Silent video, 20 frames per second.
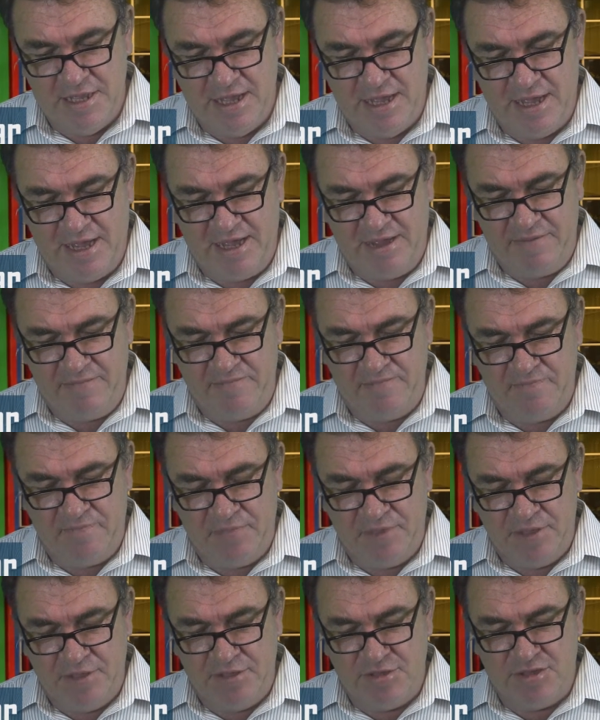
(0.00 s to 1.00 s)

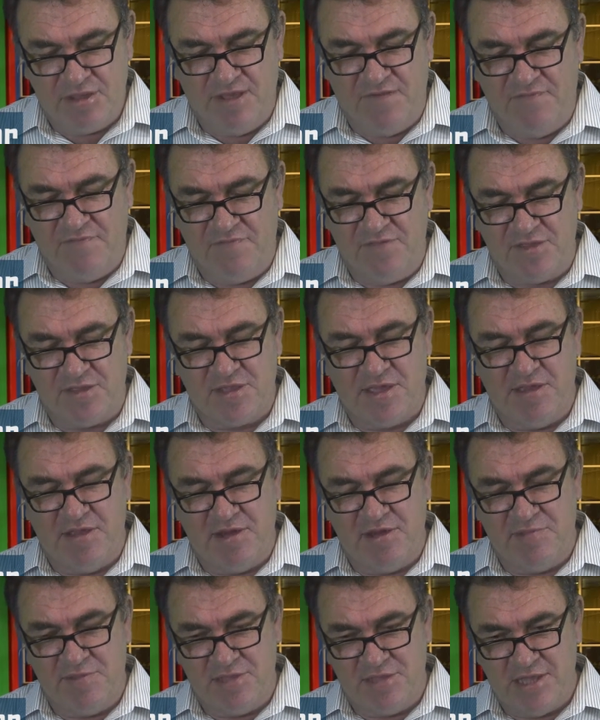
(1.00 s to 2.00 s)
some of it's
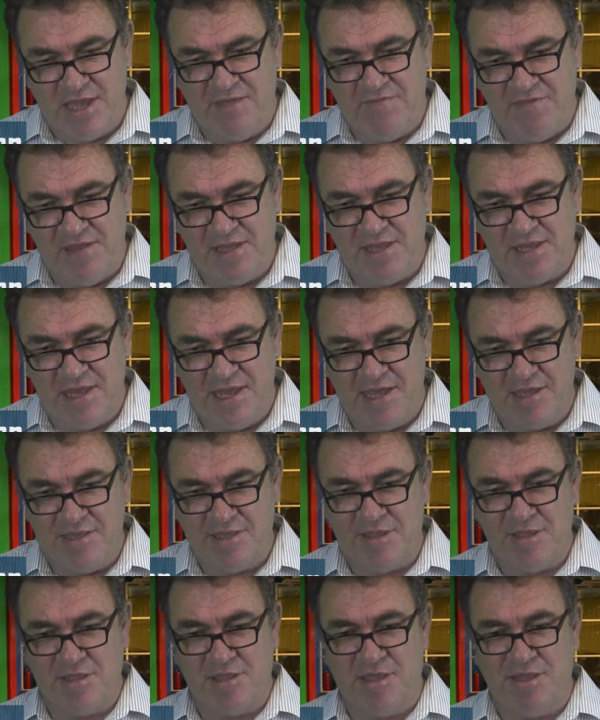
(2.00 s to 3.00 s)
going to be safety
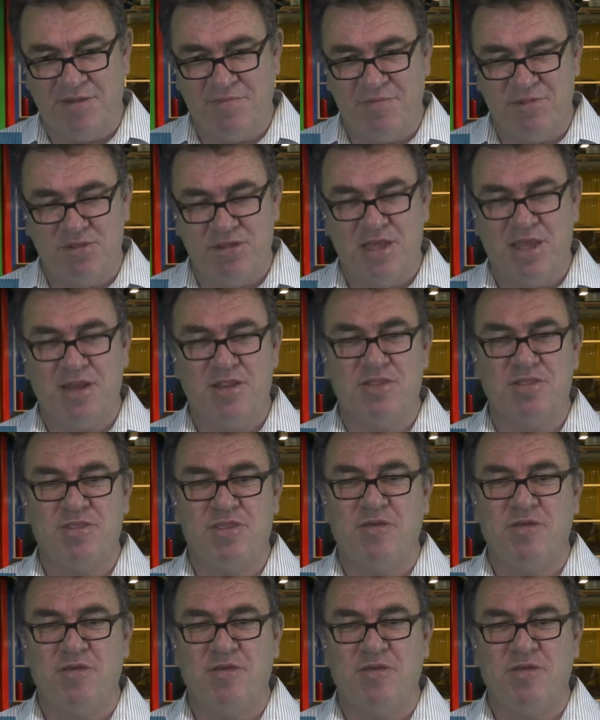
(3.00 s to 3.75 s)
glass that's going to be shattered,